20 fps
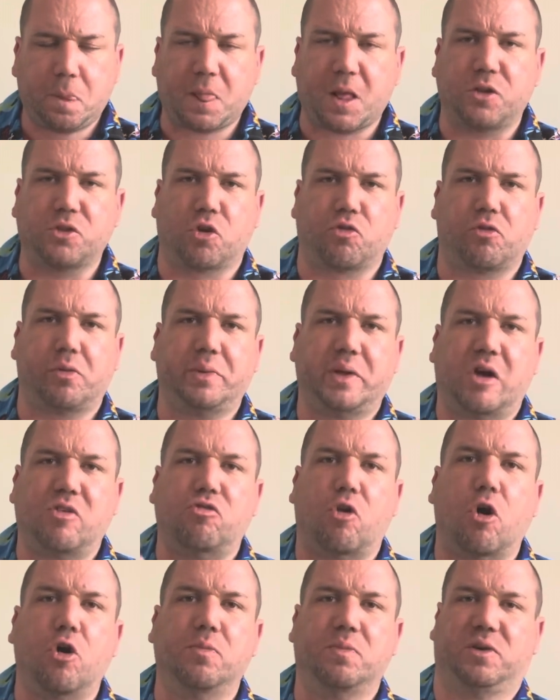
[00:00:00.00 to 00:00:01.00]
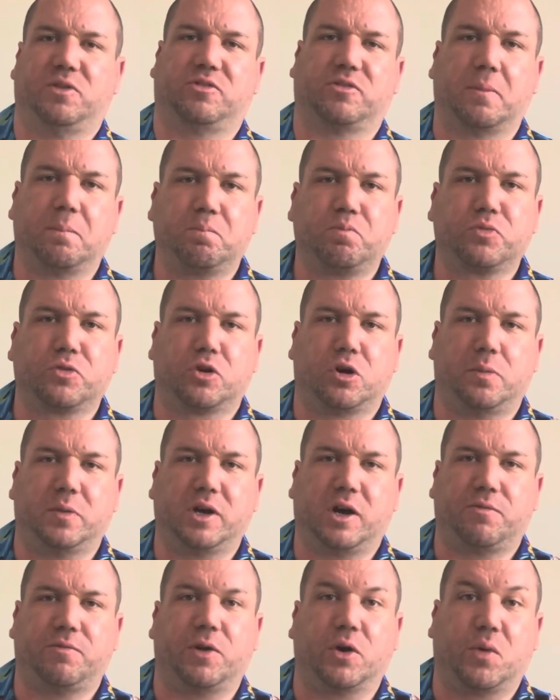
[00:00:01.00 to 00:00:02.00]
the rummy aromas coming
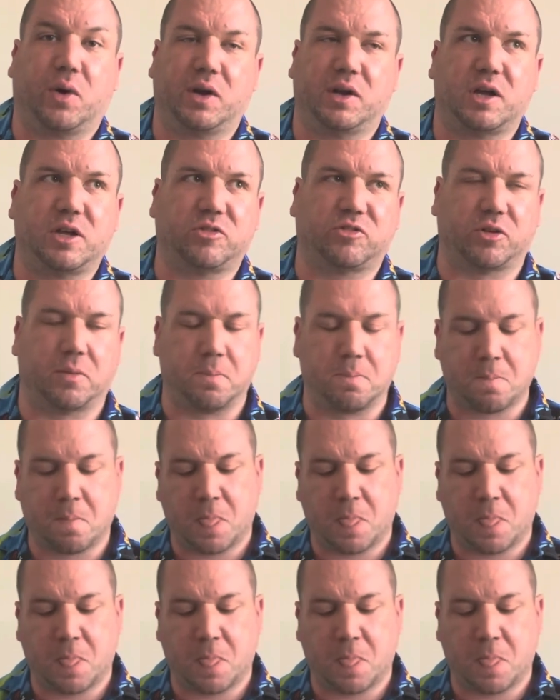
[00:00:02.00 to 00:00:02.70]
off it quite nicely.